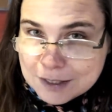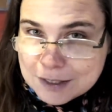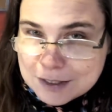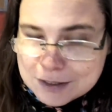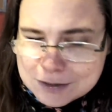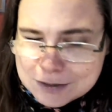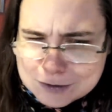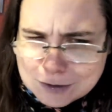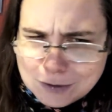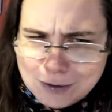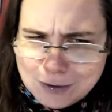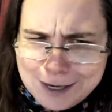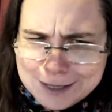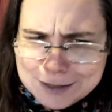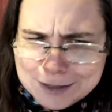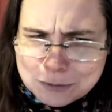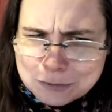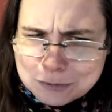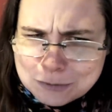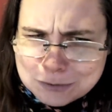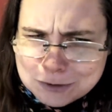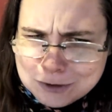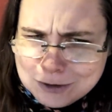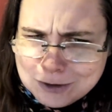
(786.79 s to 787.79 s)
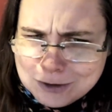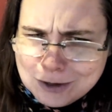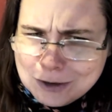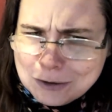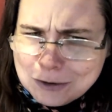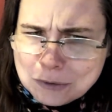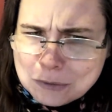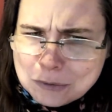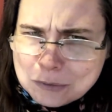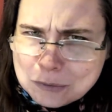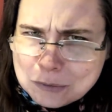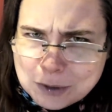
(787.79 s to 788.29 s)
So I don't
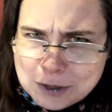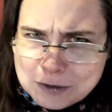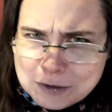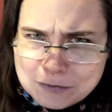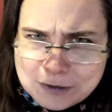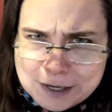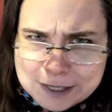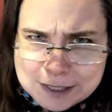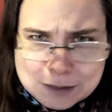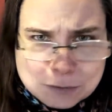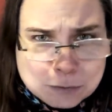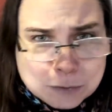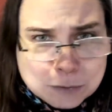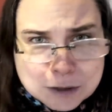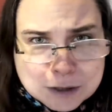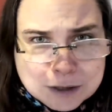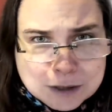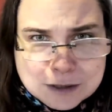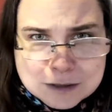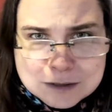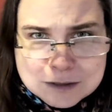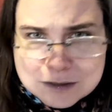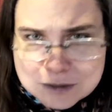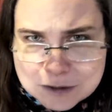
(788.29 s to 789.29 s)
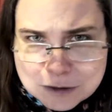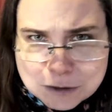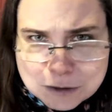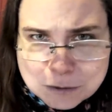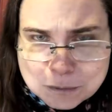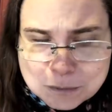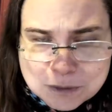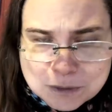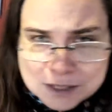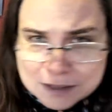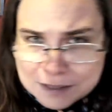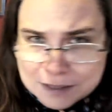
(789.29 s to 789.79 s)
know if I can really
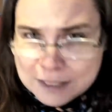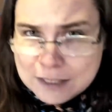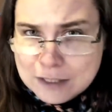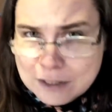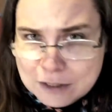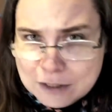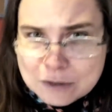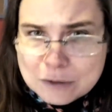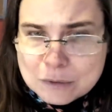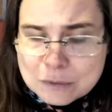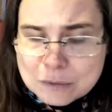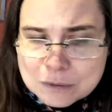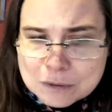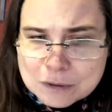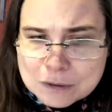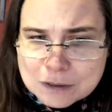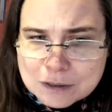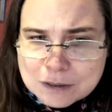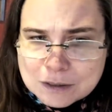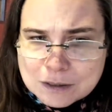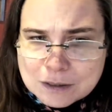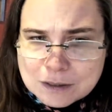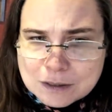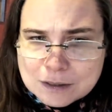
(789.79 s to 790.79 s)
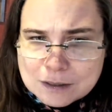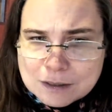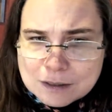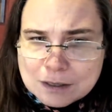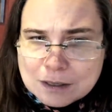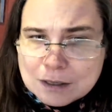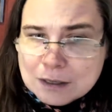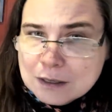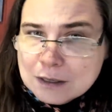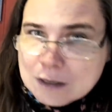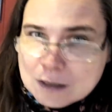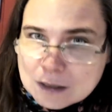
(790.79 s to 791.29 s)
assume that they knew.
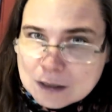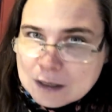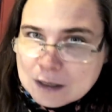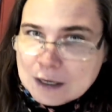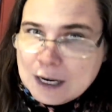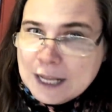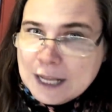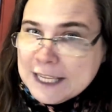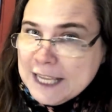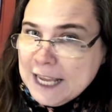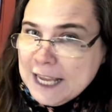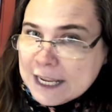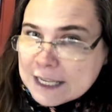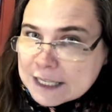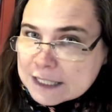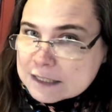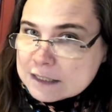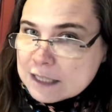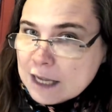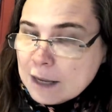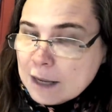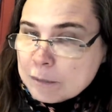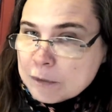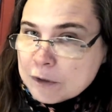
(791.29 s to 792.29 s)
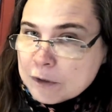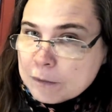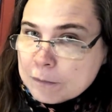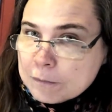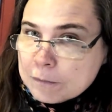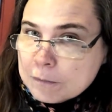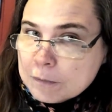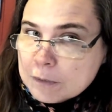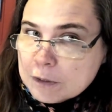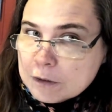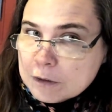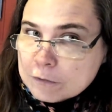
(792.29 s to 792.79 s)
I can't condemn
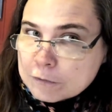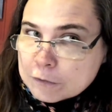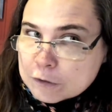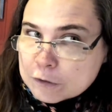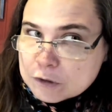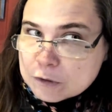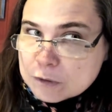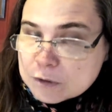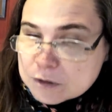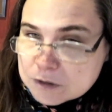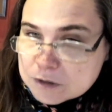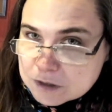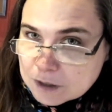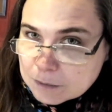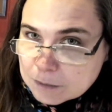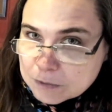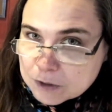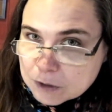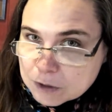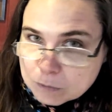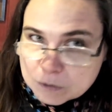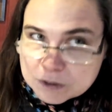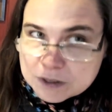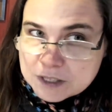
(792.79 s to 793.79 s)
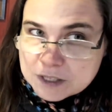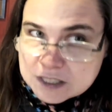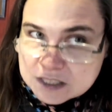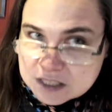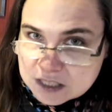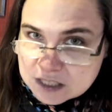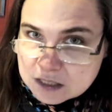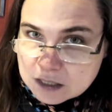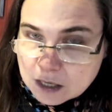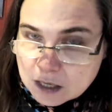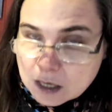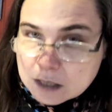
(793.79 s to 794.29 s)
them for doing something when they
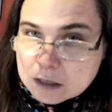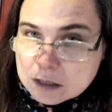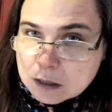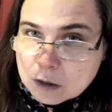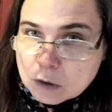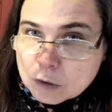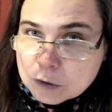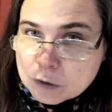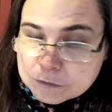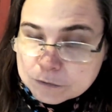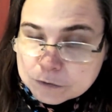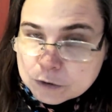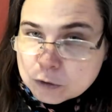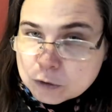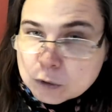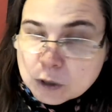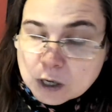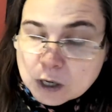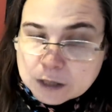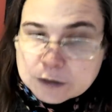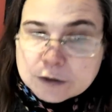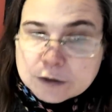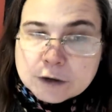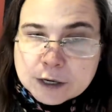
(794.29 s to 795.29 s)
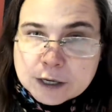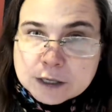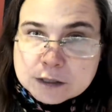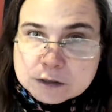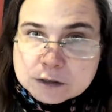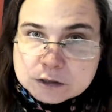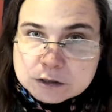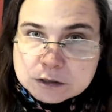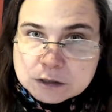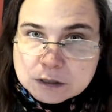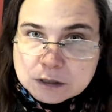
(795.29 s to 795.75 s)
did not know if you were underage.